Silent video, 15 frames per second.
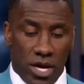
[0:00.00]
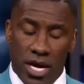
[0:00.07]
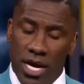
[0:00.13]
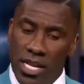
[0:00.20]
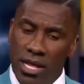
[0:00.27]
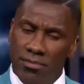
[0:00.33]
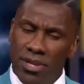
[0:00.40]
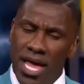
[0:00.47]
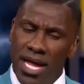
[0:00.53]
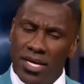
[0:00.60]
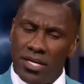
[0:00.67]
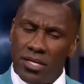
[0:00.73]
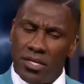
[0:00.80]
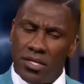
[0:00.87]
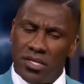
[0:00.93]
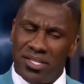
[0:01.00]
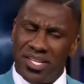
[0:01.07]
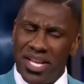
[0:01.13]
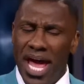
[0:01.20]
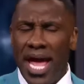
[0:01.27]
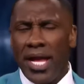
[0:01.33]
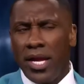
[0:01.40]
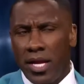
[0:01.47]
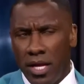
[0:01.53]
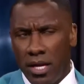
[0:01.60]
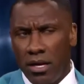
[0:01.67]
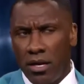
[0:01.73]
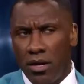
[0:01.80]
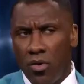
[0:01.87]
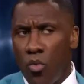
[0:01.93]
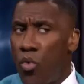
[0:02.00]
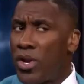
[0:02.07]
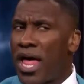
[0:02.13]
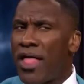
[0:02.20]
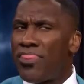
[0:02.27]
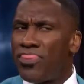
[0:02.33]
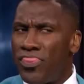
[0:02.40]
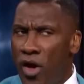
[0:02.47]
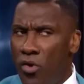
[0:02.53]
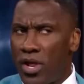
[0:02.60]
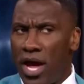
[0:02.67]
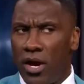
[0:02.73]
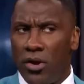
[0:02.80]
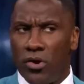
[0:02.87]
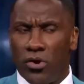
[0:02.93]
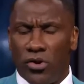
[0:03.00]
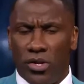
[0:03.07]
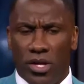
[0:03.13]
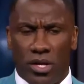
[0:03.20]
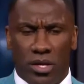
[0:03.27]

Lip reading: and I'm like, did I hear what I thought I heard?